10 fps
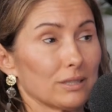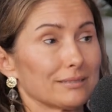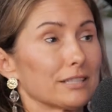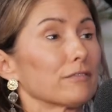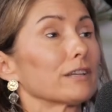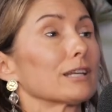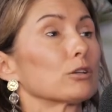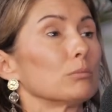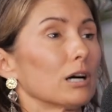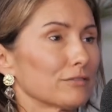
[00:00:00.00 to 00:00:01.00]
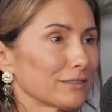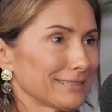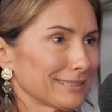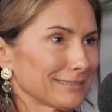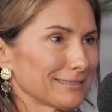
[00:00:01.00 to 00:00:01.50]
is definitely a little
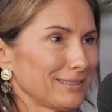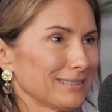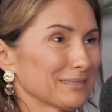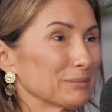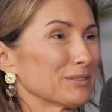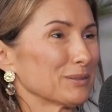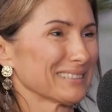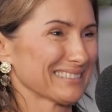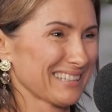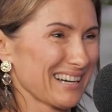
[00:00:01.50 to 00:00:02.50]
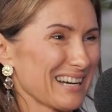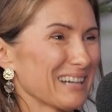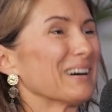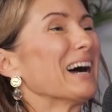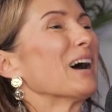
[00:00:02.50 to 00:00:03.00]
mindfulness exercise before we start.